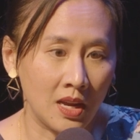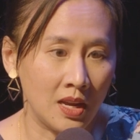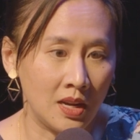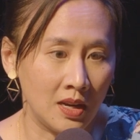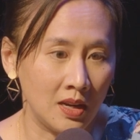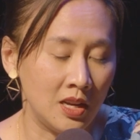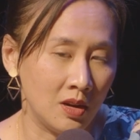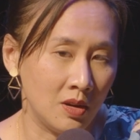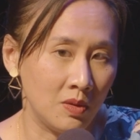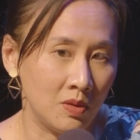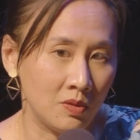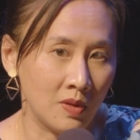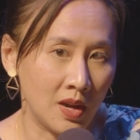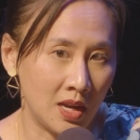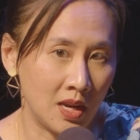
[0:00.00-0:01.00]

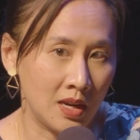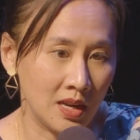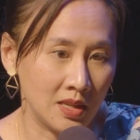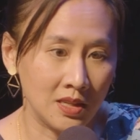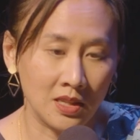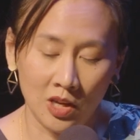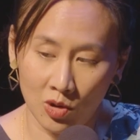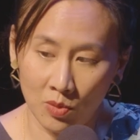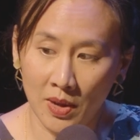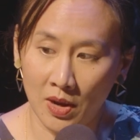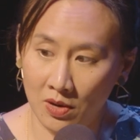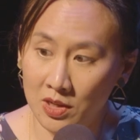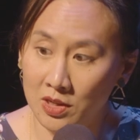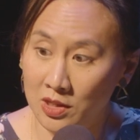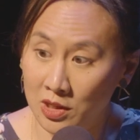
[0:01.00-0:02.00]
recognizing that your
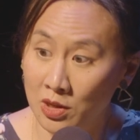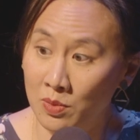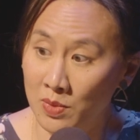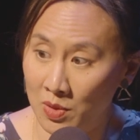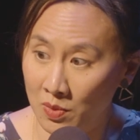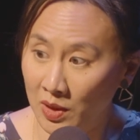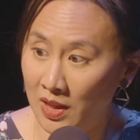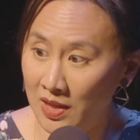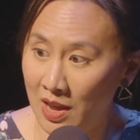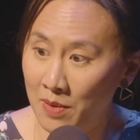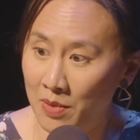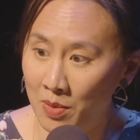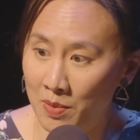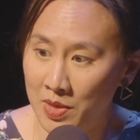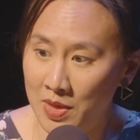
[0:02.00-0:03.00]
parent is human, really,
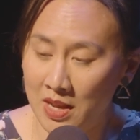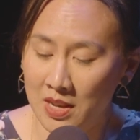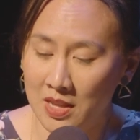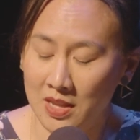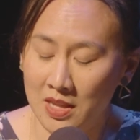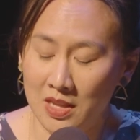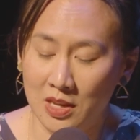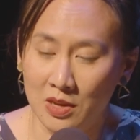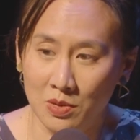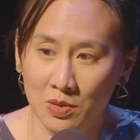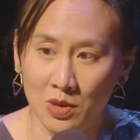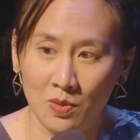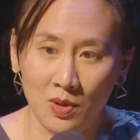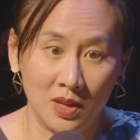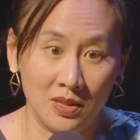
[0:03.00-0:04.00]
that moment that
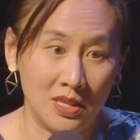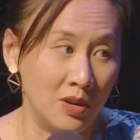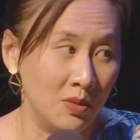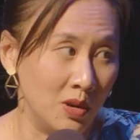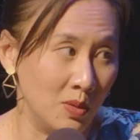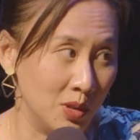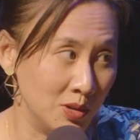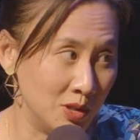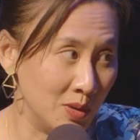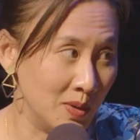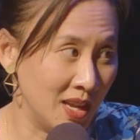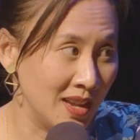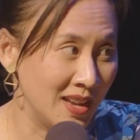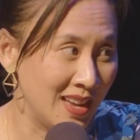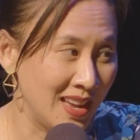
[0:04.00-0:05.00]
you realize they don't know what they're
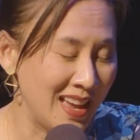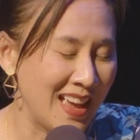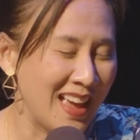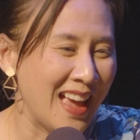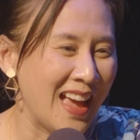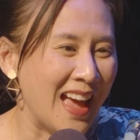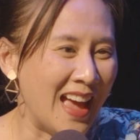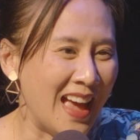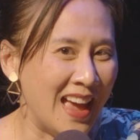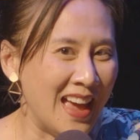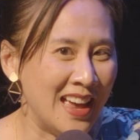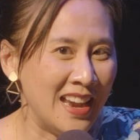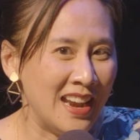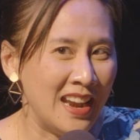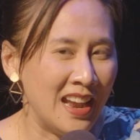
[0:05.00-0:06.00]
doing.
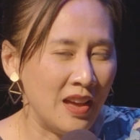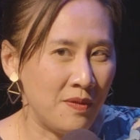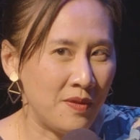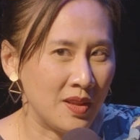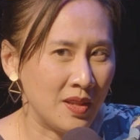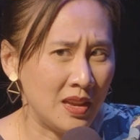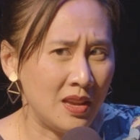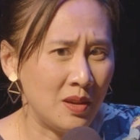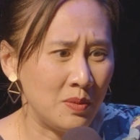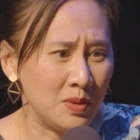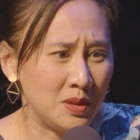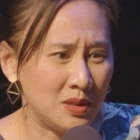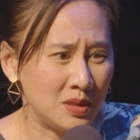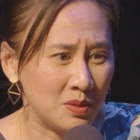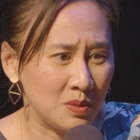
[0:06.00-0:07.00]
And I feel like it
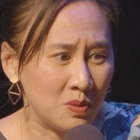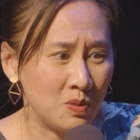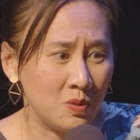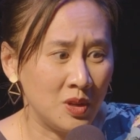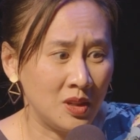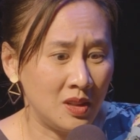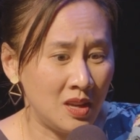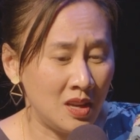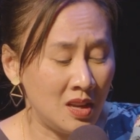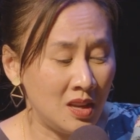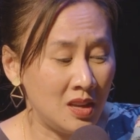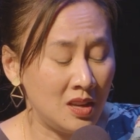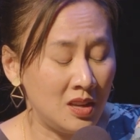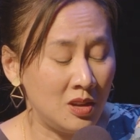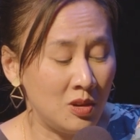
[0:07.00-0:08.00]
was a
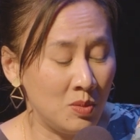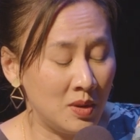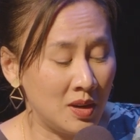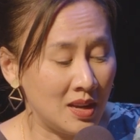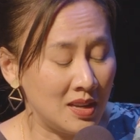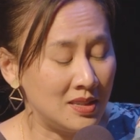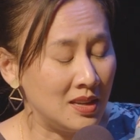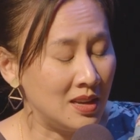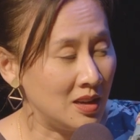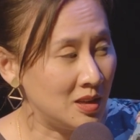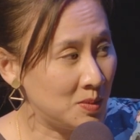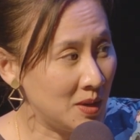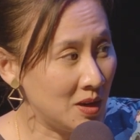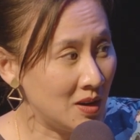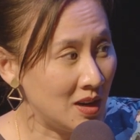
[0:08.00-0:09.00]
really humanizing
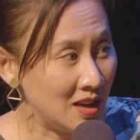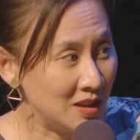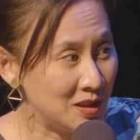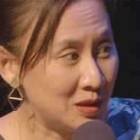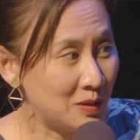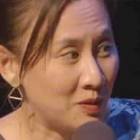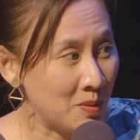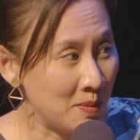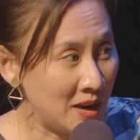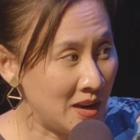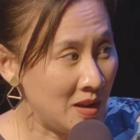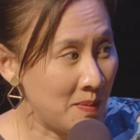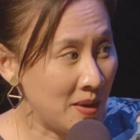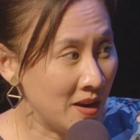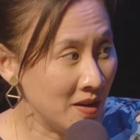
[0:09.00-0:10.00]
experience for
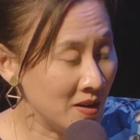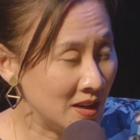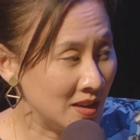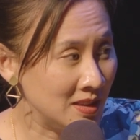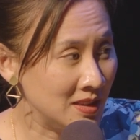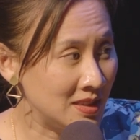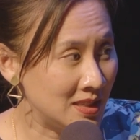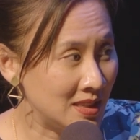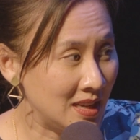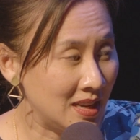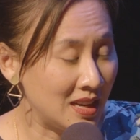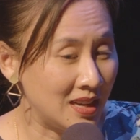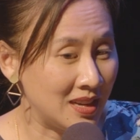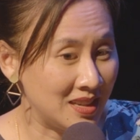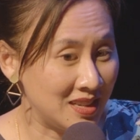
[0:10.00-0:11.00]
many parents
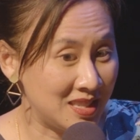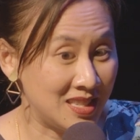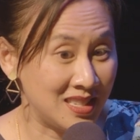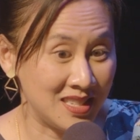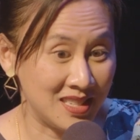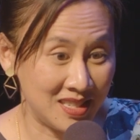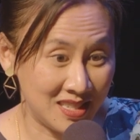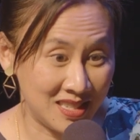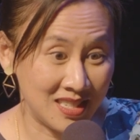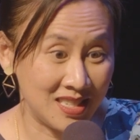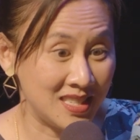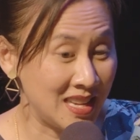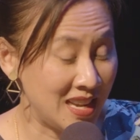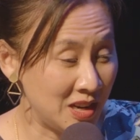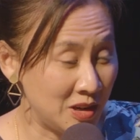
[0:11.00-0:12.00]
to
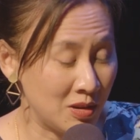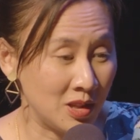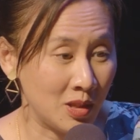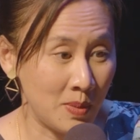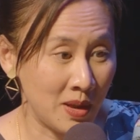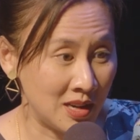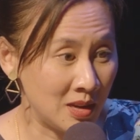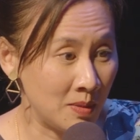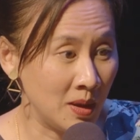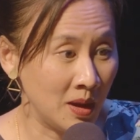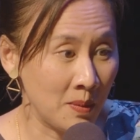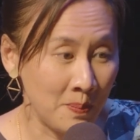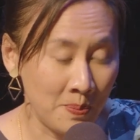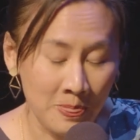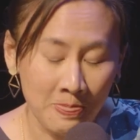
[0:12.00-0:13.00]
say during the
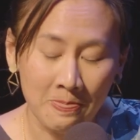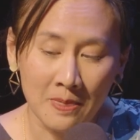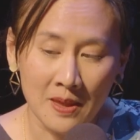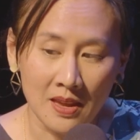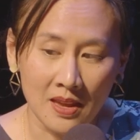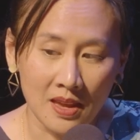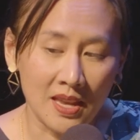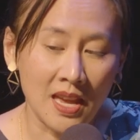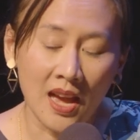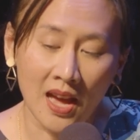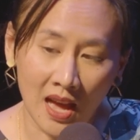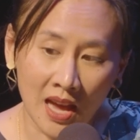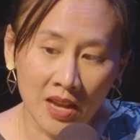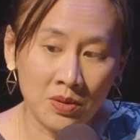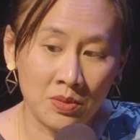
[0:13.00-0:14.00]
pandemic,
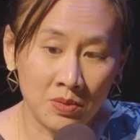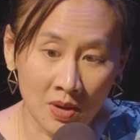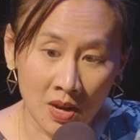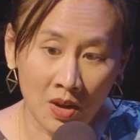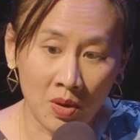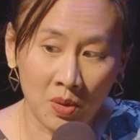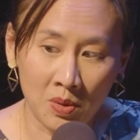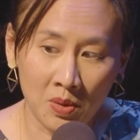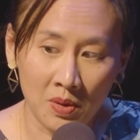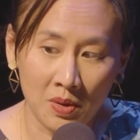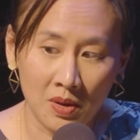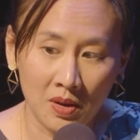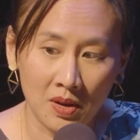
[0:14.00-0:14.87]
yeah, I don't know.